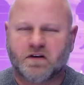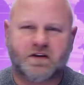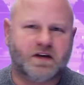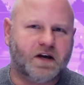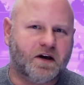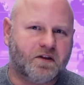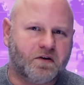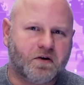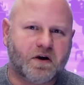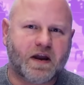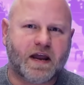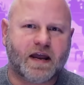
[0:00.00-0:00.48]
on
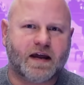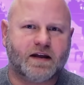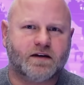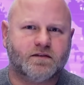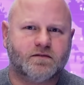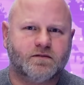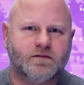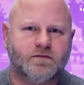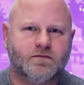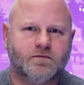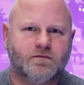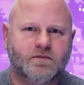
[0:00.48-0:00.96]
the other
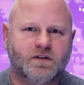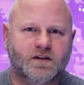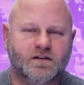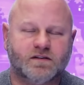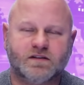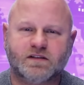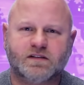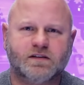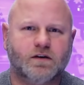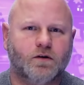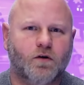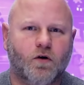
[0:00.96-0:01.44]
hand,
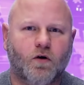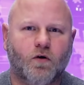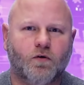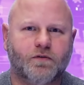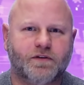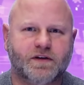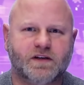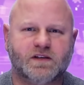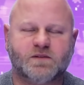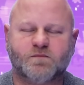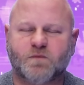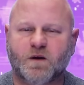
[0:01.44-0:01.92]
can still
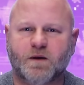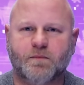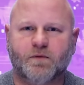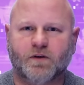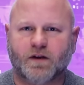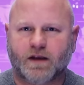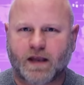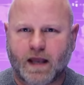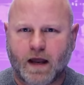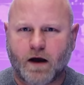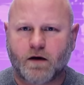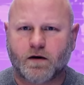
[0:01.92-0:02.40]
hold these
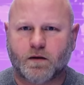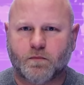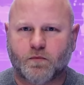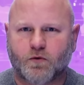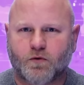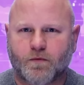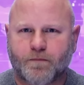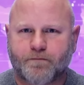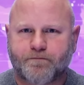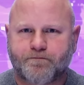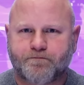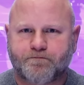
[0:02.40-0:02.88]
people
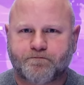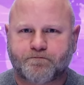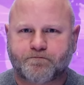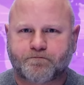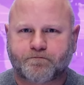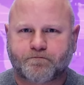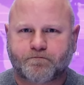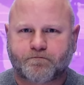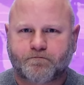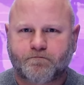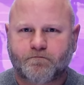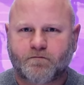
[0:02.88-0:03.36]
accountable.
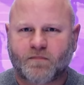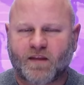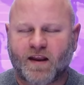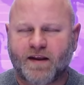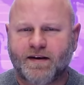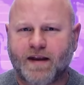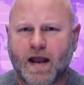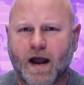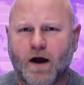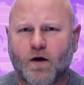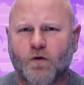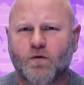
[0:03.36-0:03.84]

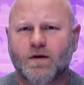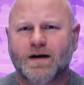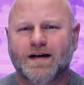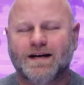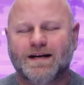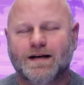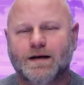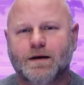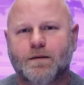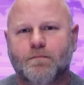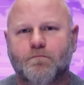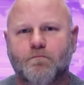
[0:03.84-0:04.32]
Now,
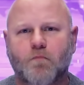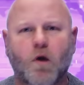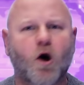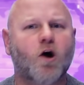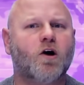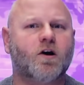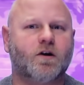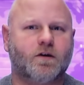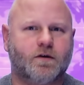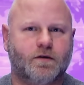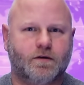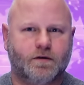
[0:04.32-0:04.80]

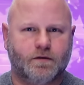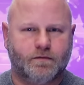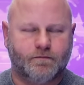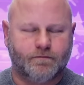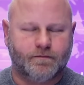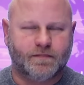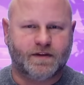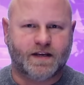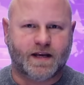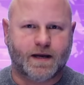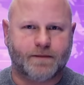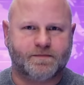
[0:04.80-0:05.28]
Mark,
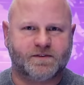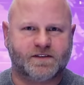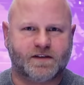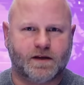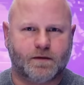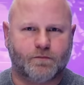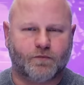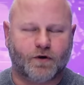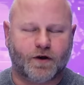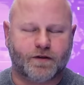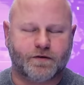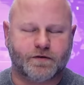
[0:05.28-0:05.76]
the
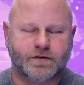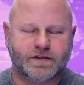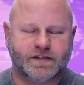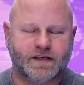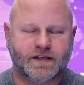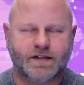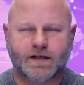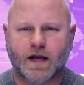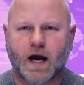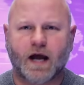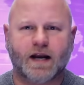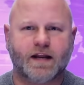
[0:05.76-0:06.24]
Epstein brother,
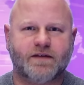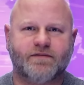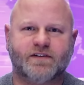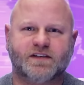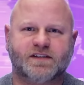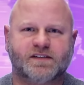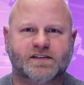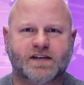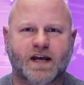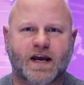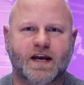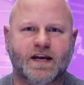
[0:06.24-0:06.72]
did not even
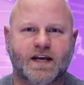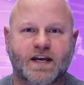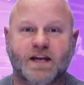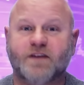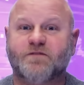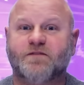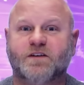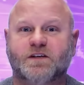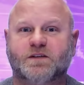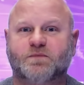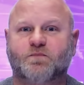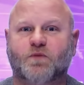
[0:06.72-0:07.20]
say
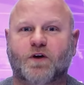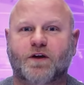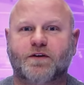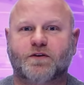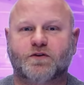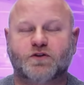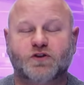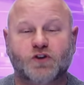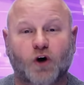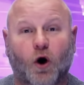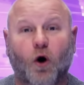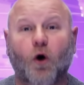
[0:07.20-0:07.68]
if his
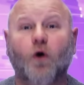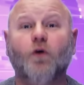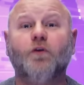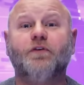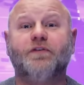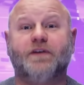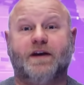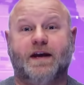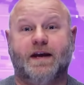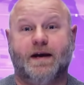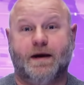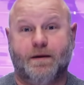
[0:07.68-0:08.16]
brother
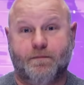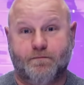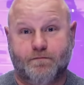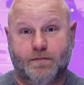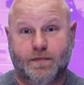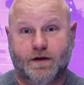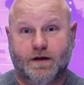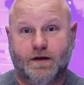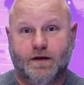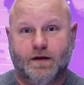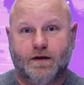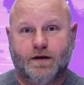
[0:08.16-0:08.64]
told
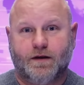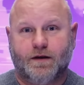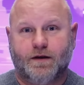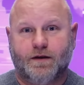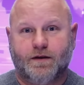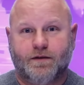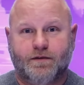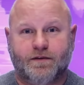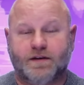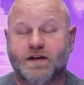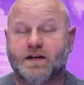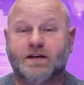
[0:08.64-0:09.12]
him
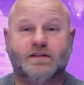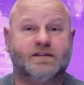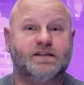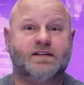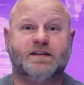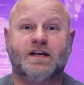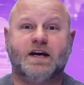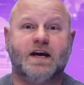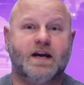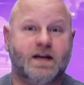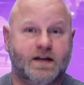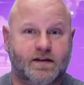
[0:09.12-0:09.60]
these
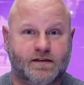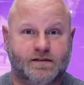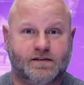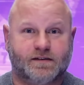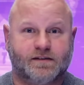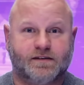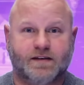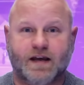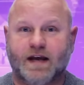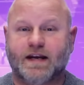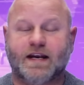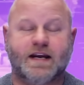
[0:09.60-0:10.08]

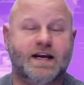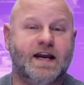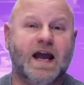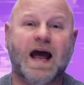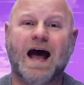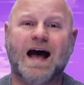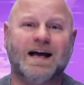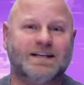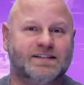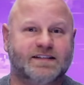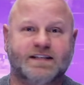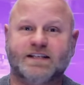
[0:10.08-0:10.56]
things that he
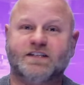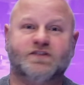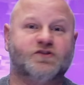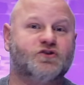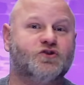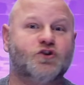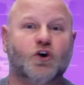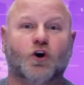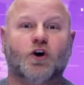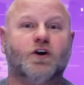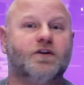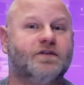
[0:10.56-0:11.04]
has, this
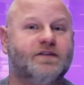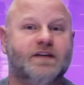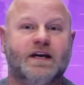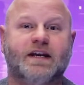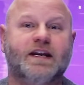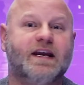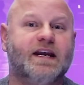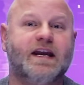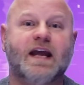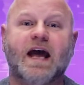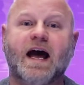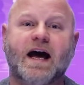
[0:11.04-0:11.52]
dirt
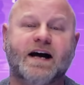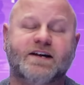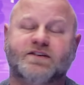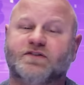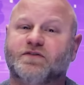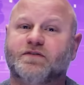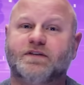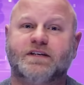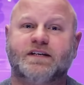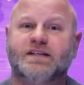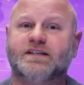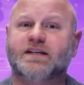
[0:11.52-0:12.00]
that he
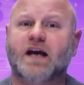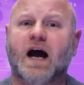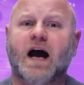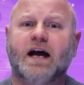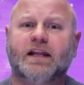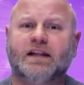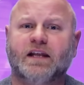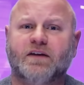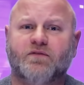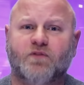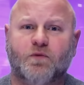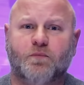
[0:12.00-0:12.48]
has on these
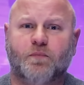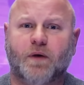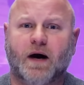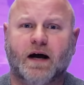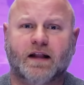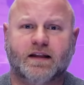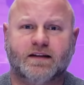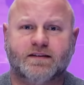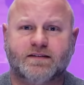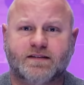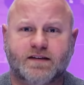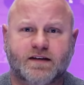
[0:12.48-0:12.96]
high-level
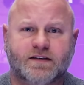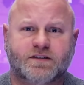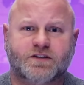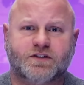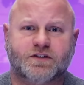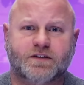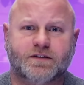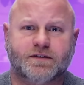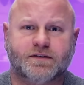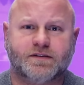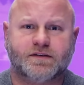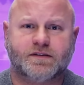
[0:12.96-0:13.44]

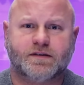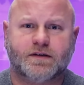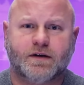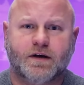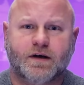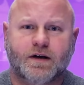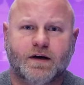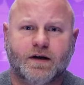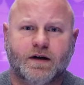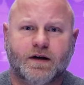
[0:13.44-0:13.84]
politicians.